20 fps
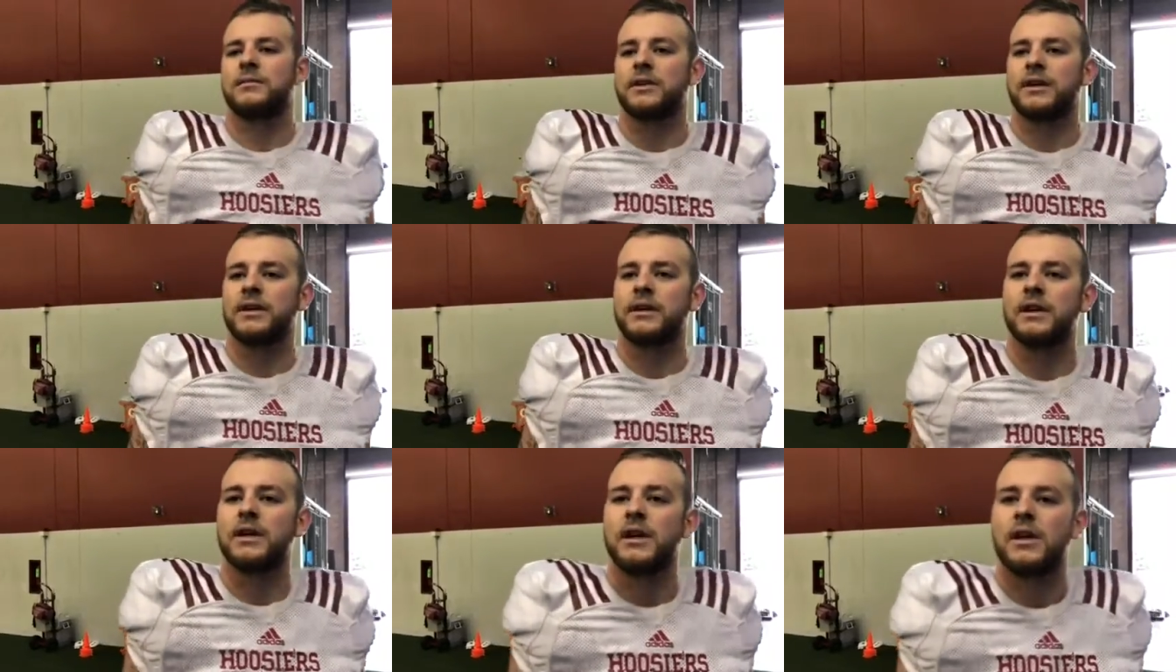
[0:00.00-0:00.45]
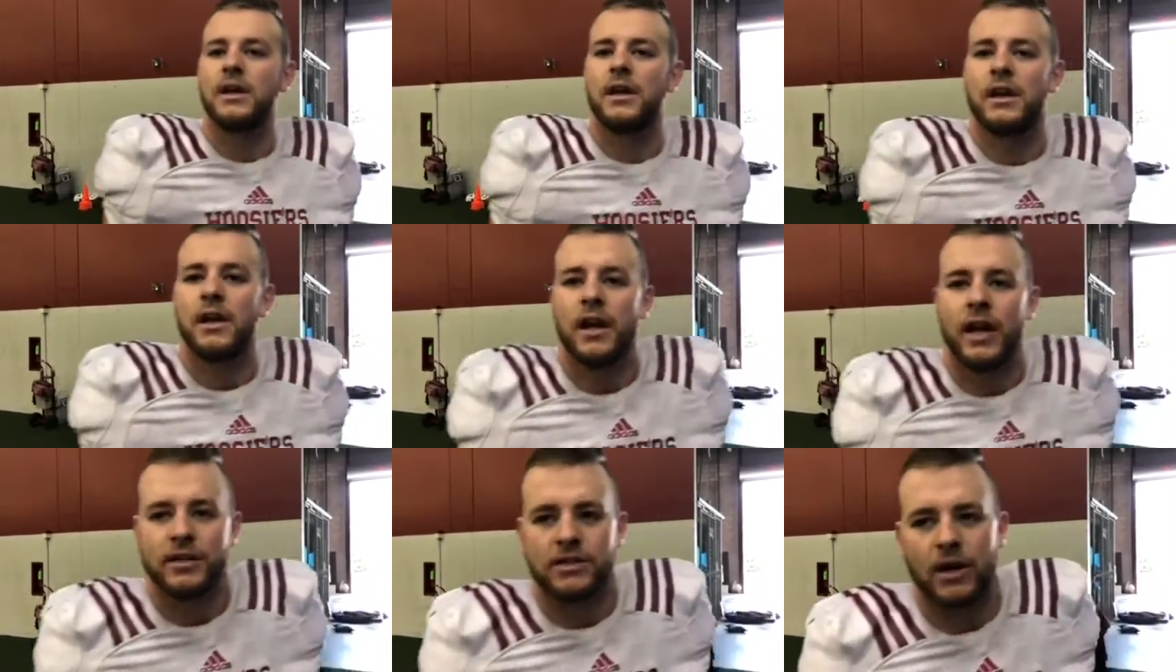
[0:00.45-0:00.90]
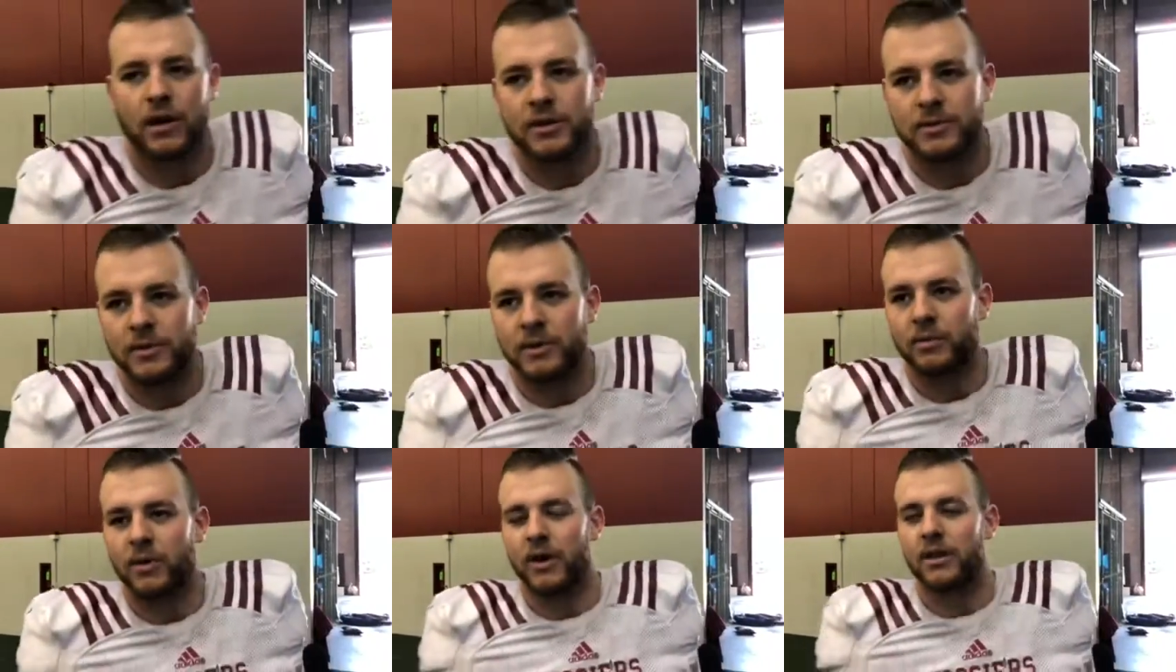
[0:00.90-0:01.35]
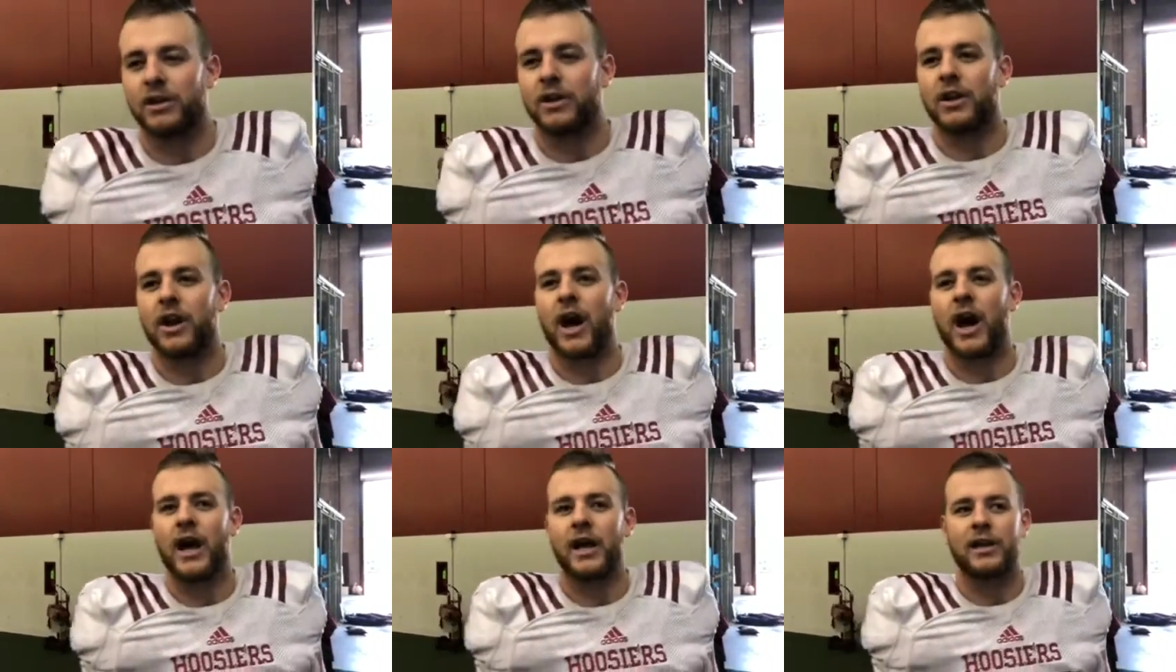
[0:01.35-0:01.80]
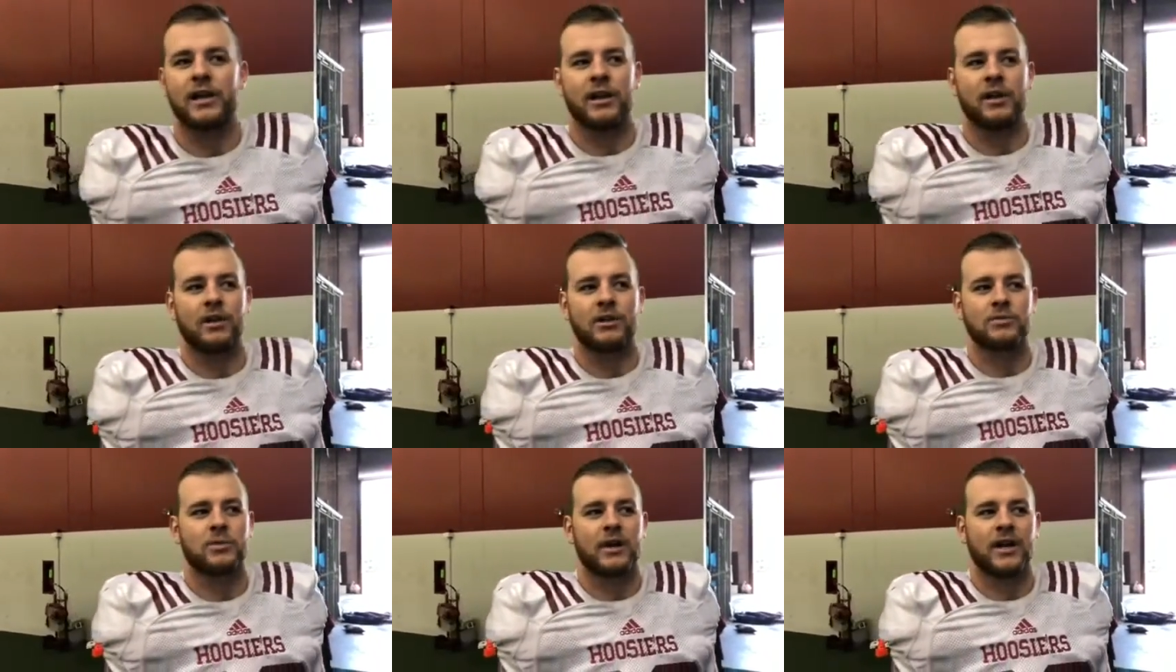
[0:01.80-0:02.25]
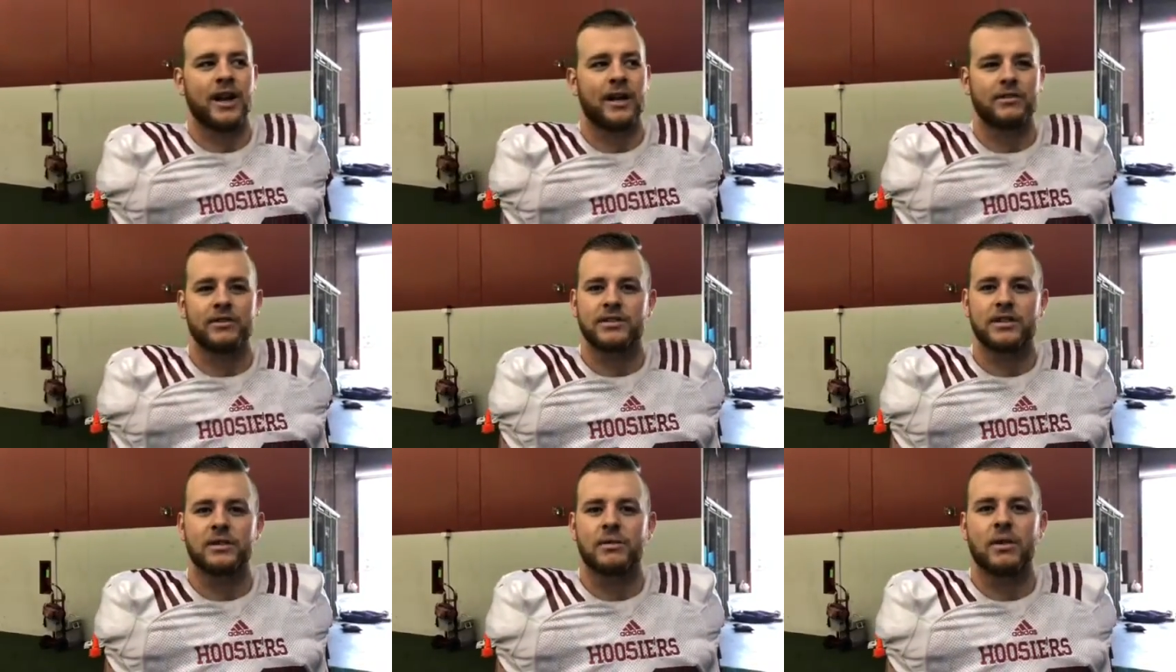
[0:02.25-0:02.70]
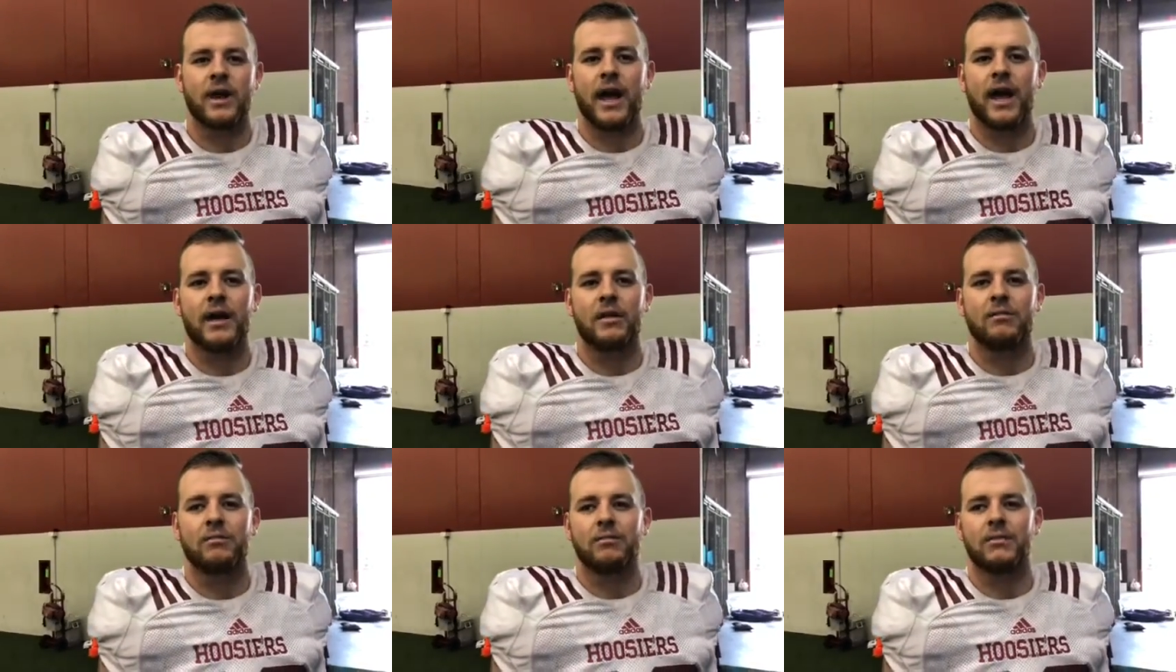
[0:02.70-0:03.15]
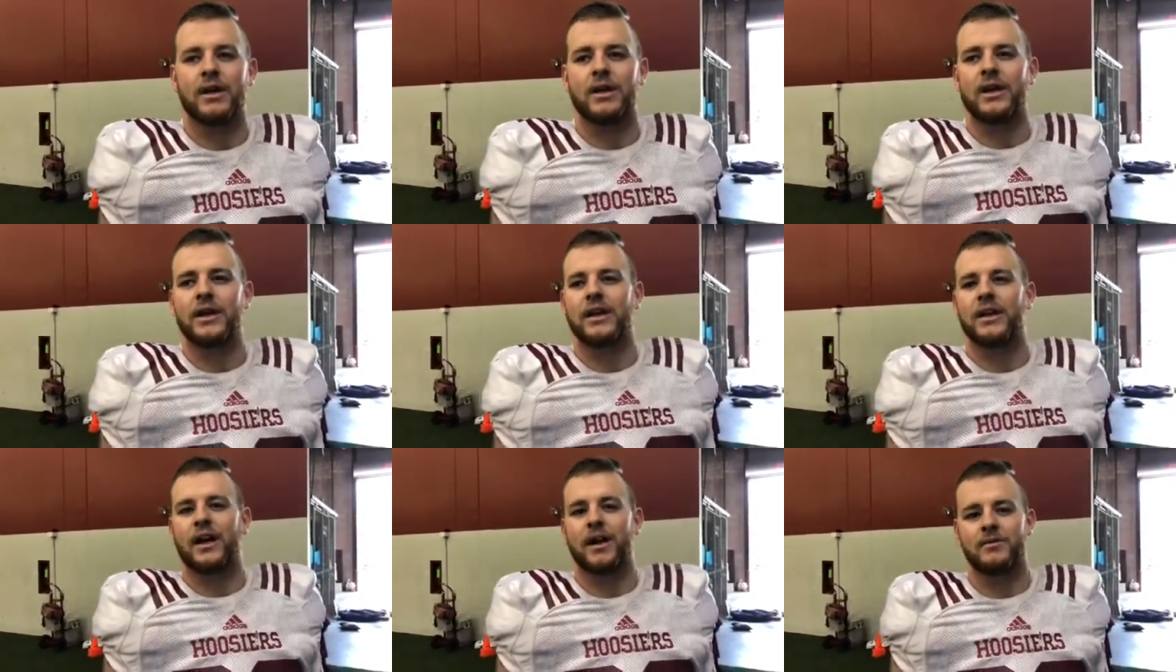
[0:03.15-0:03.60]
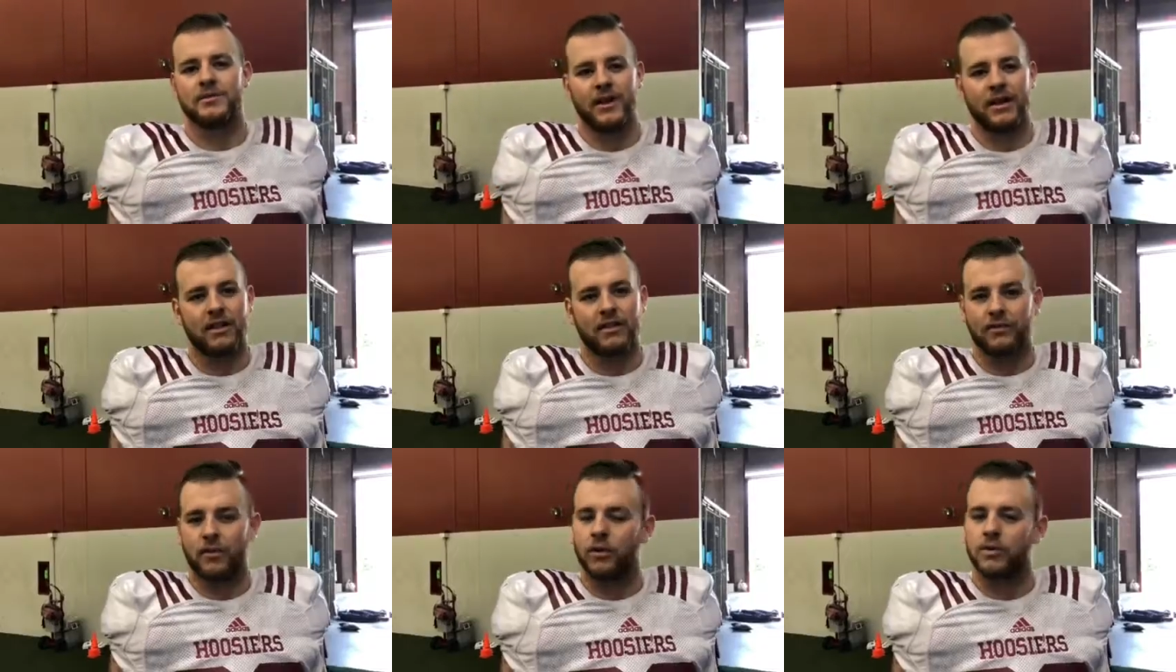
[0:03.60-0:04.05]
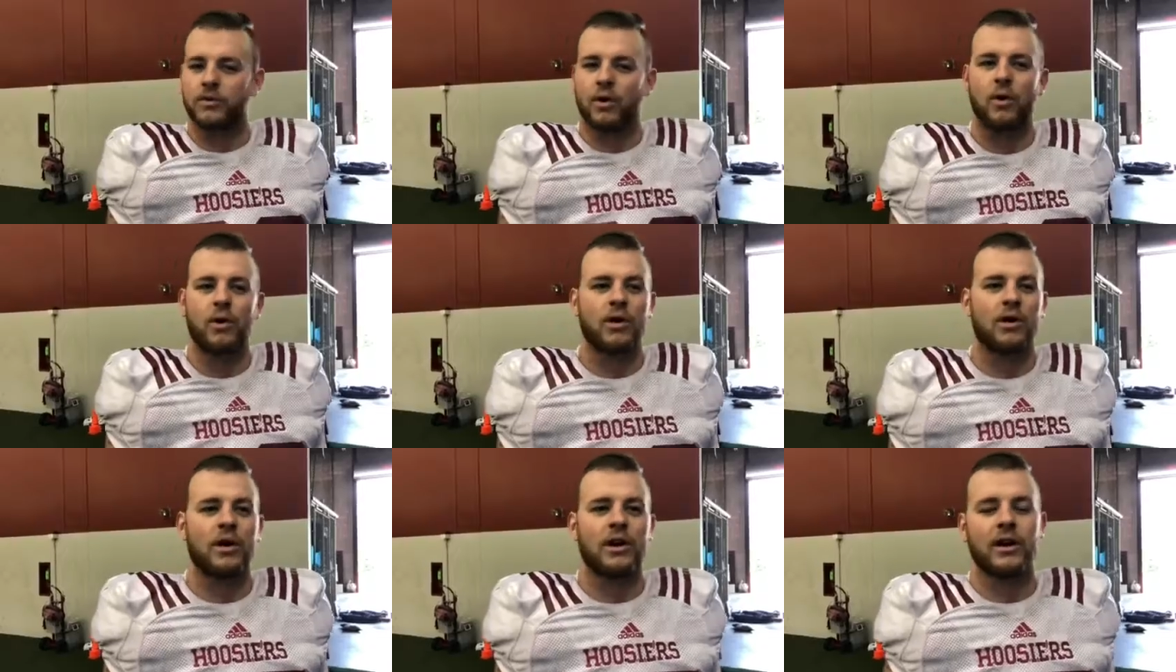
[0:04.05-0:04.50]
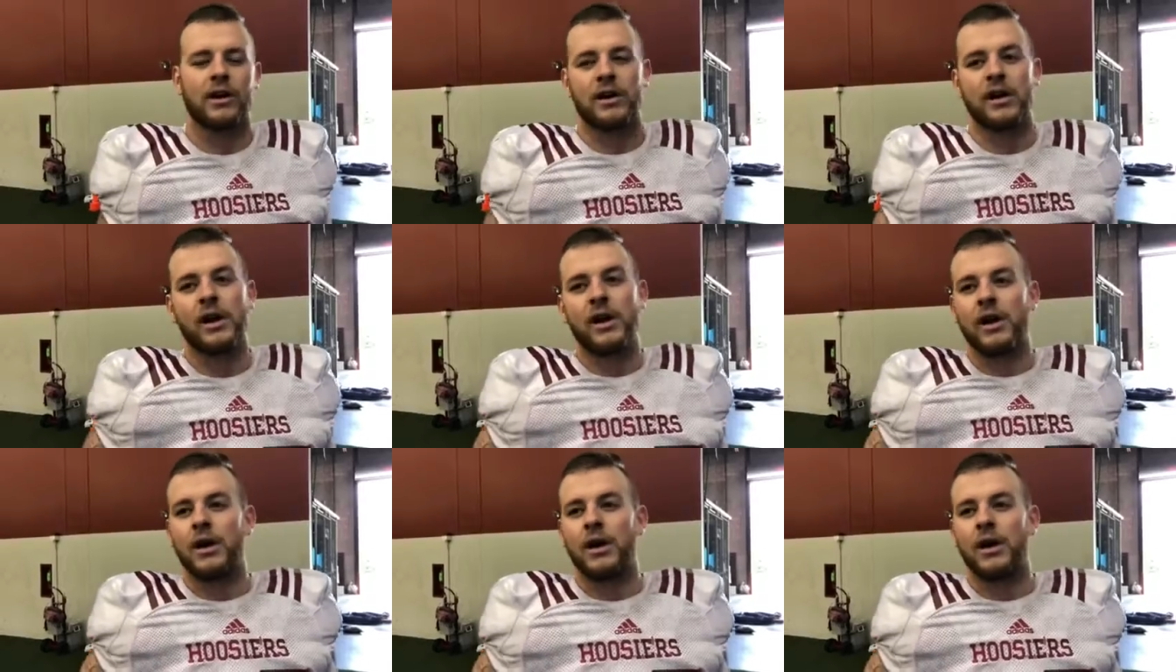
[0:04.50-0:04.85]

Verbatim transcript: I mean, it's always been whether or not you know because we're in every single game, and then it comes down to the fourth quarter